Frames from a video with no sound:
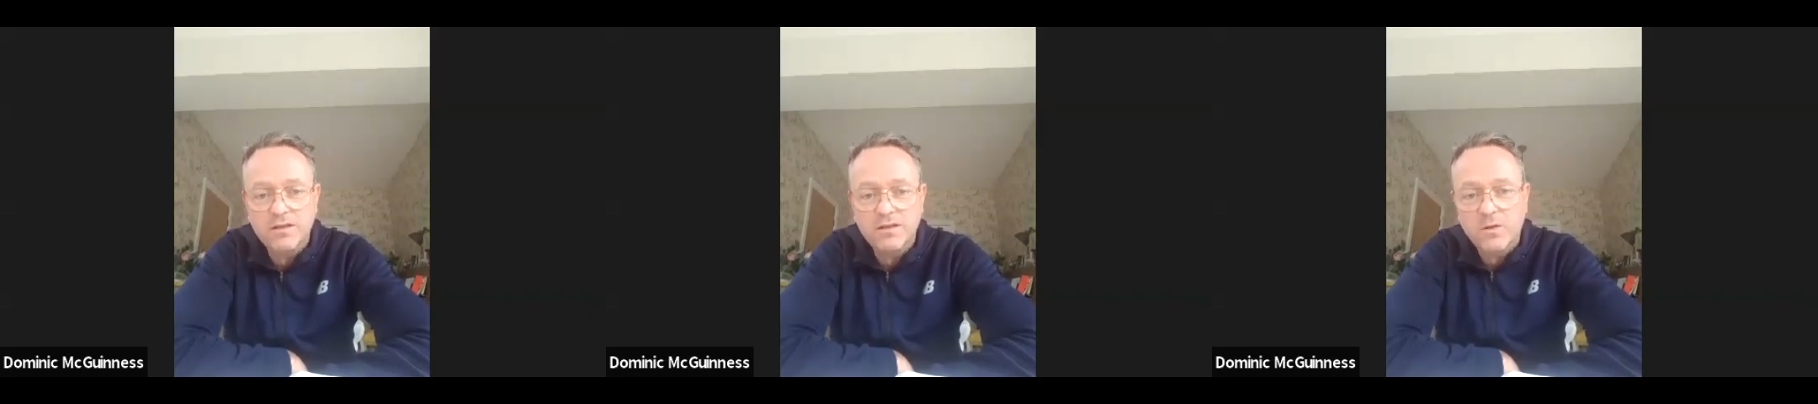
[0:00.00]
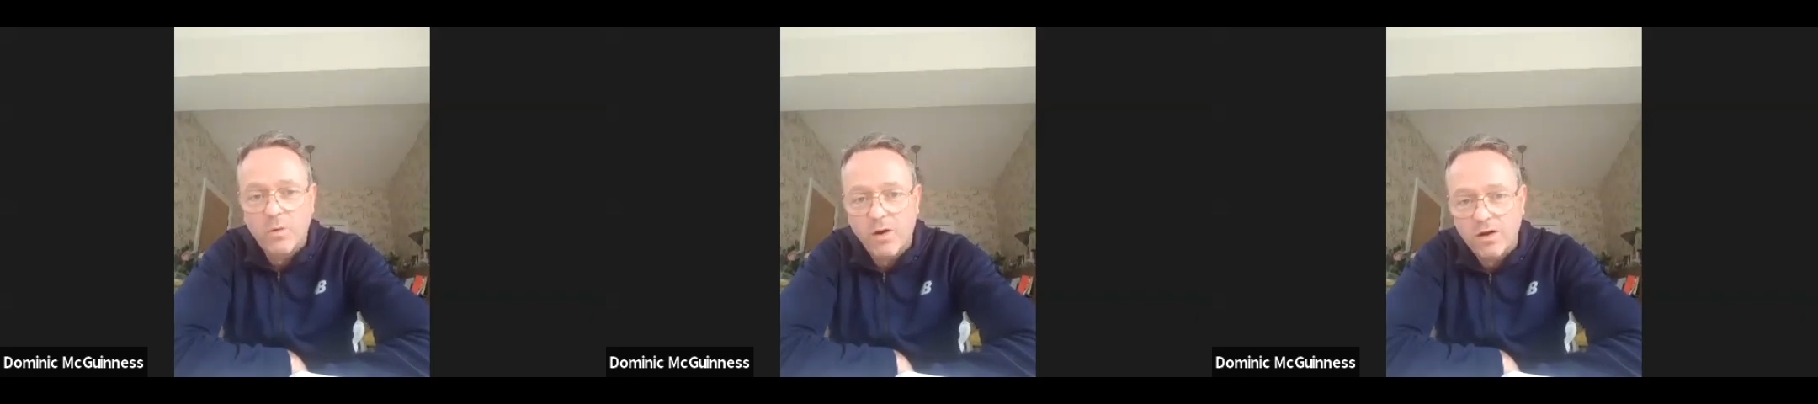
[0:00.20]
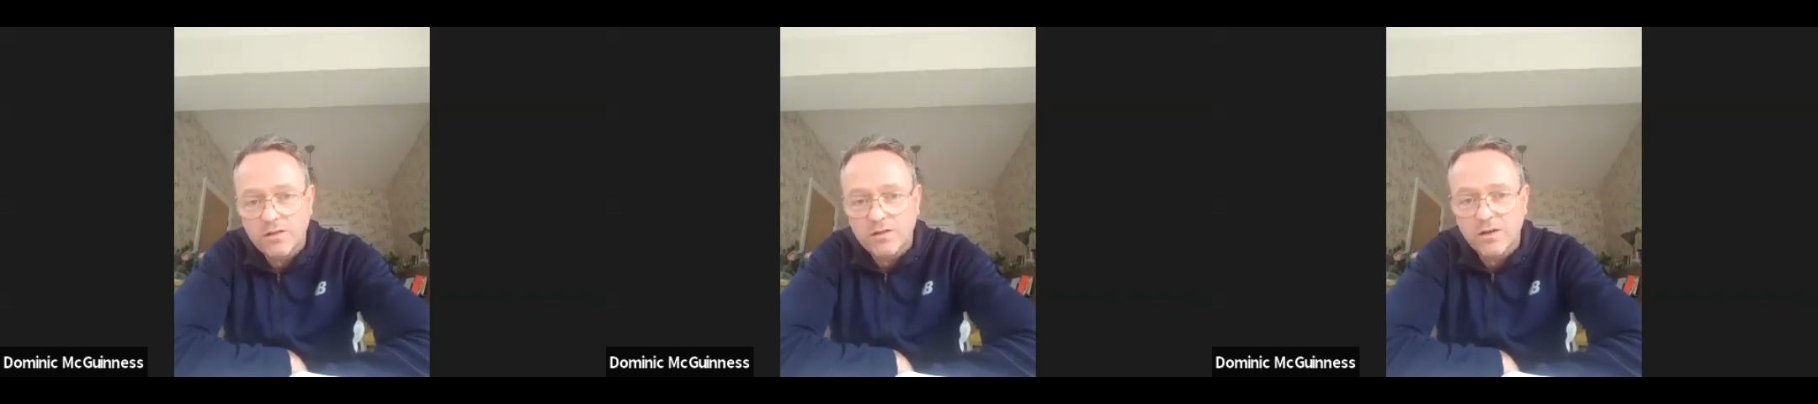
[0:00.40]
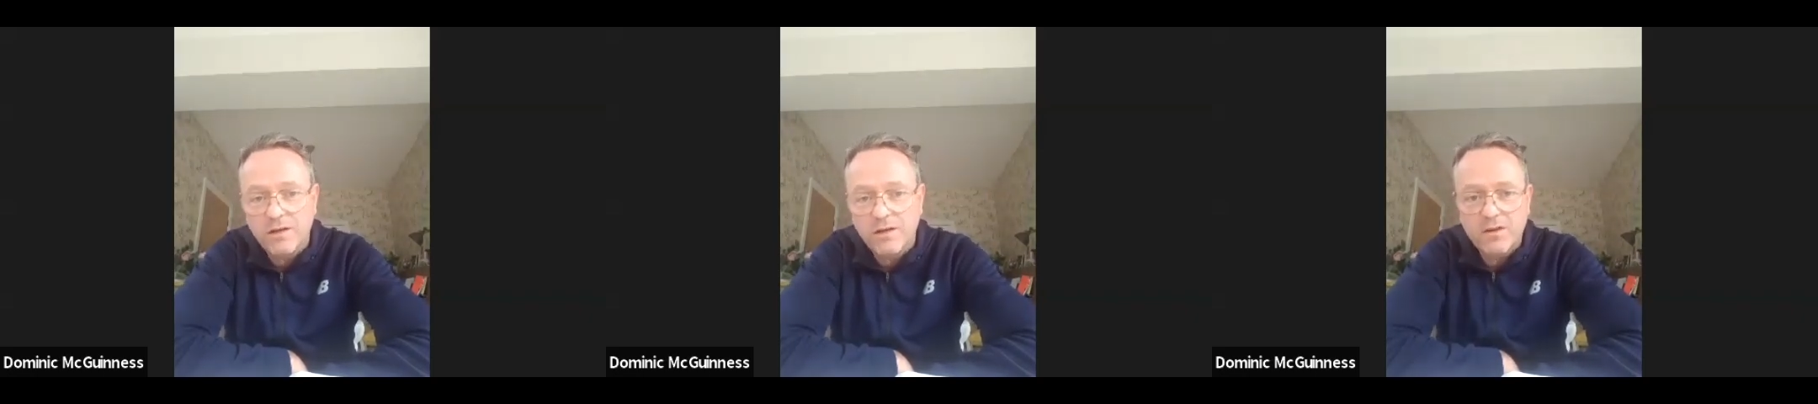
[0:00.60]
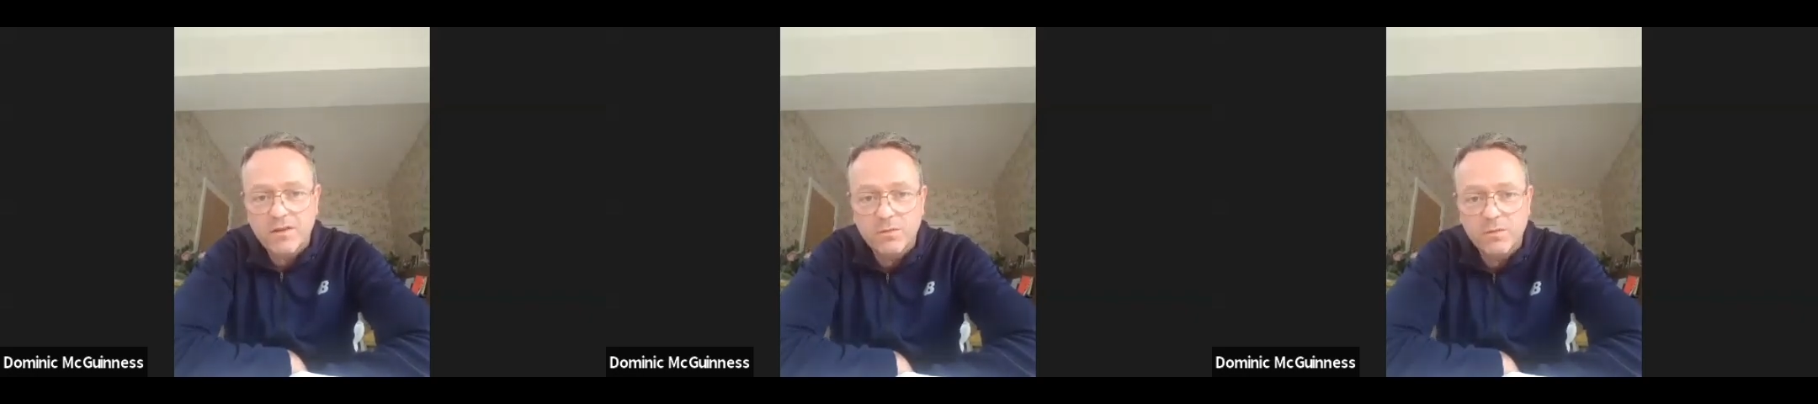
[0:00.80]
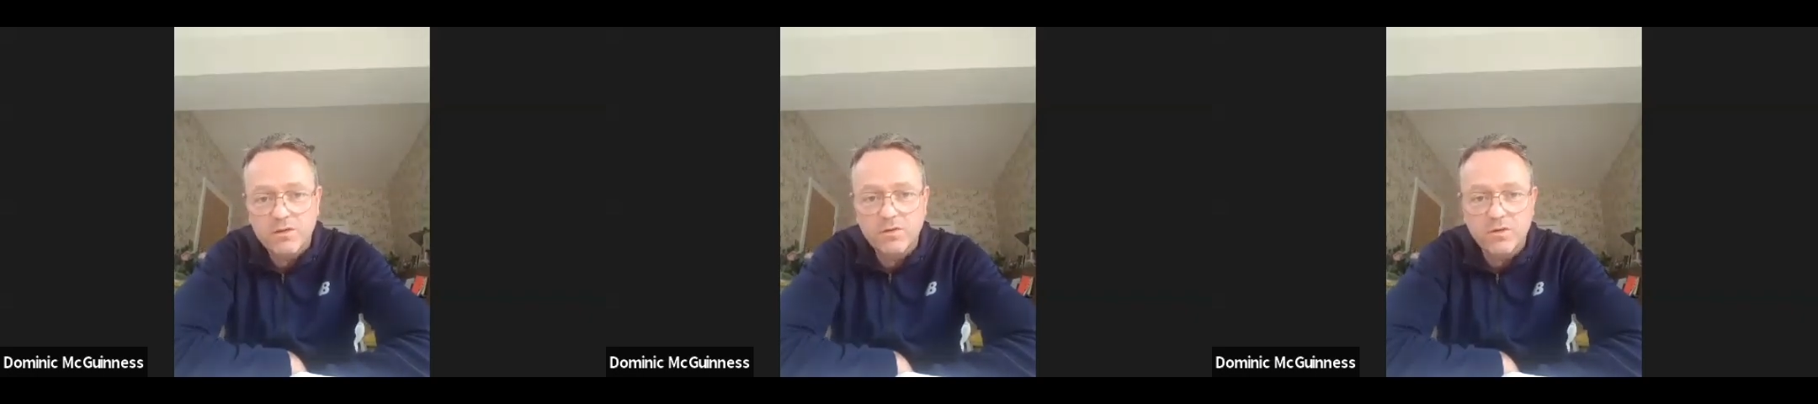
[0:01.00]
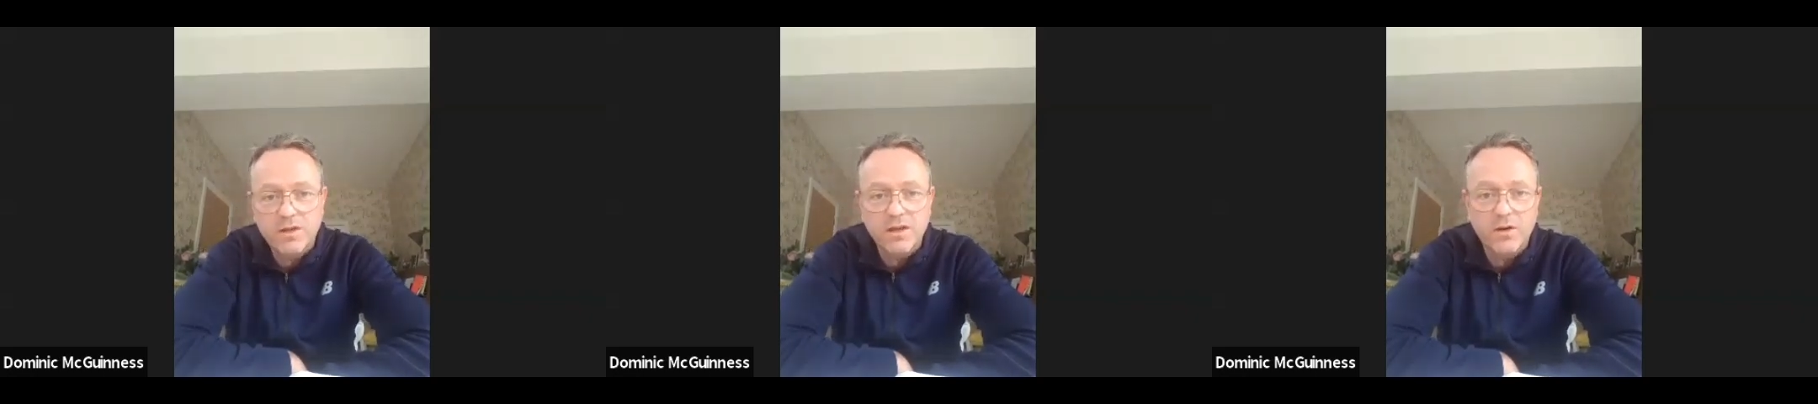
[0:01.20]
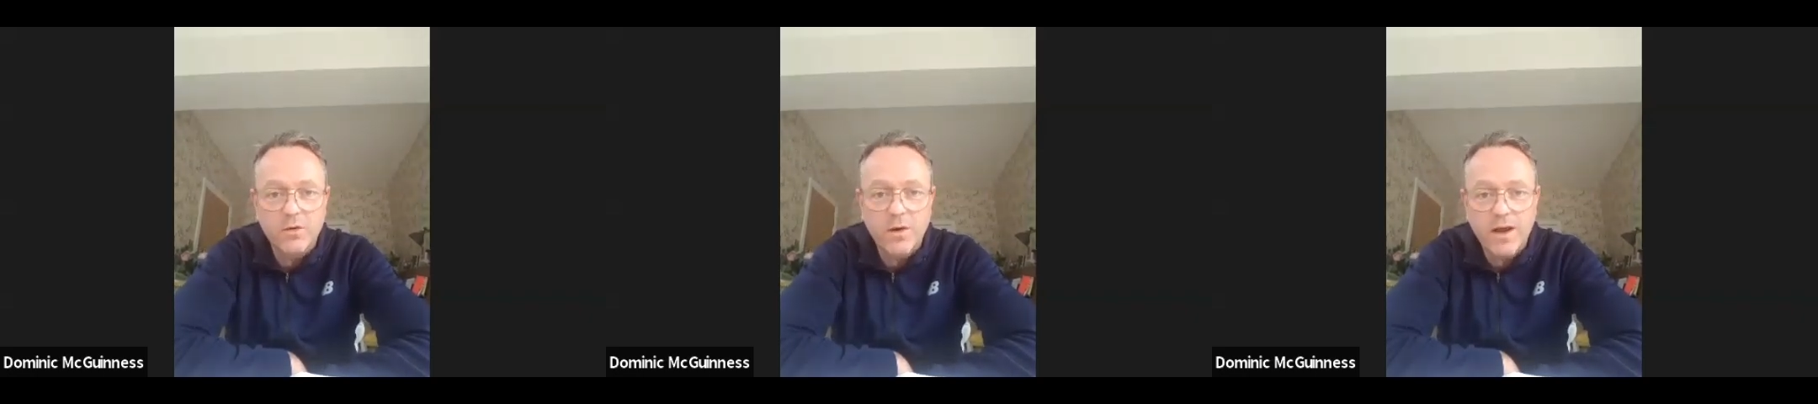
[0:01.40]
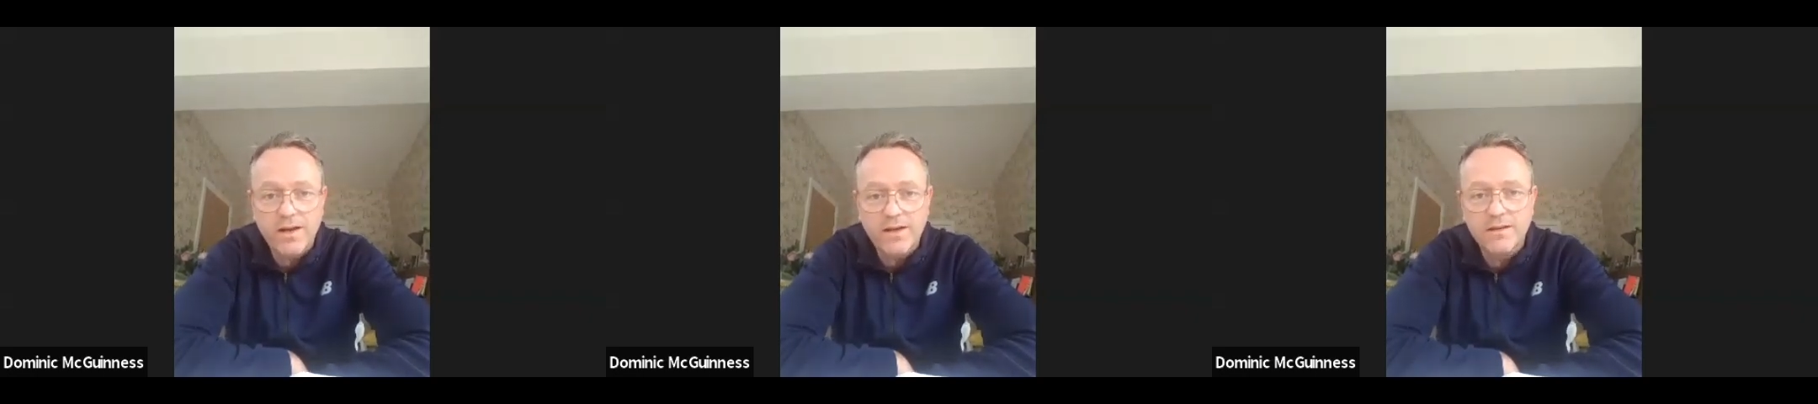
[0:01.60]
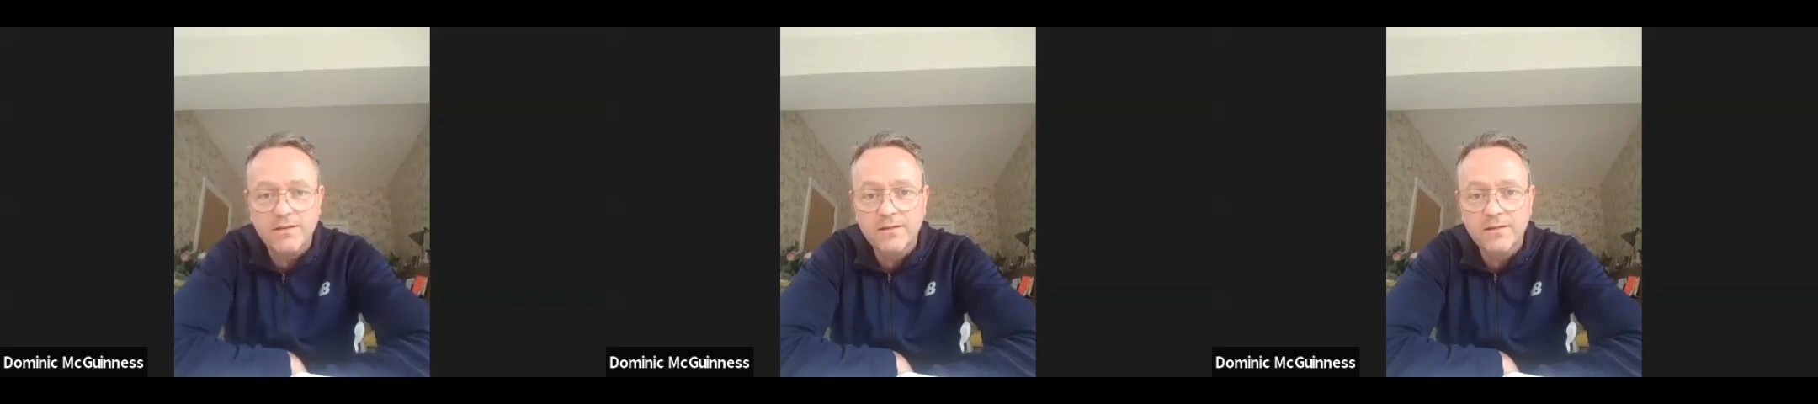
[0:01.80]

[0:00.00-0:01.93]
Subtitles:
squad and everything was looking great.